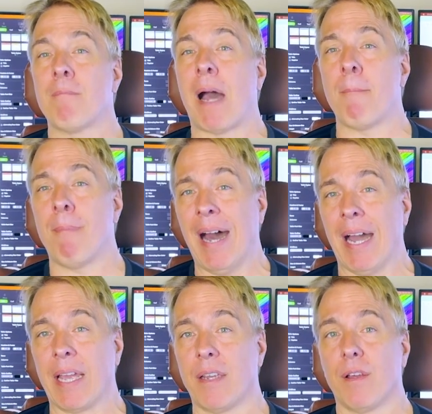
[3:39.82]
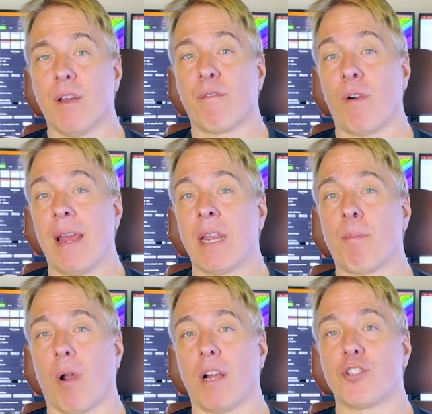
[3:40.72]
in my mind for any
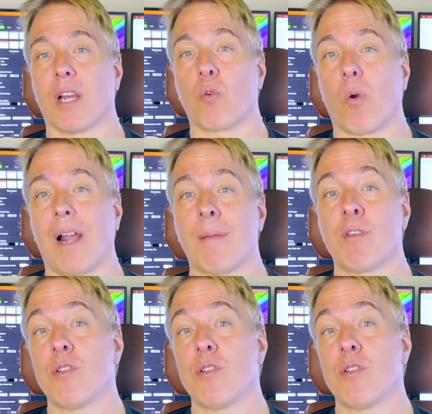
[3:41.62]
project where I'm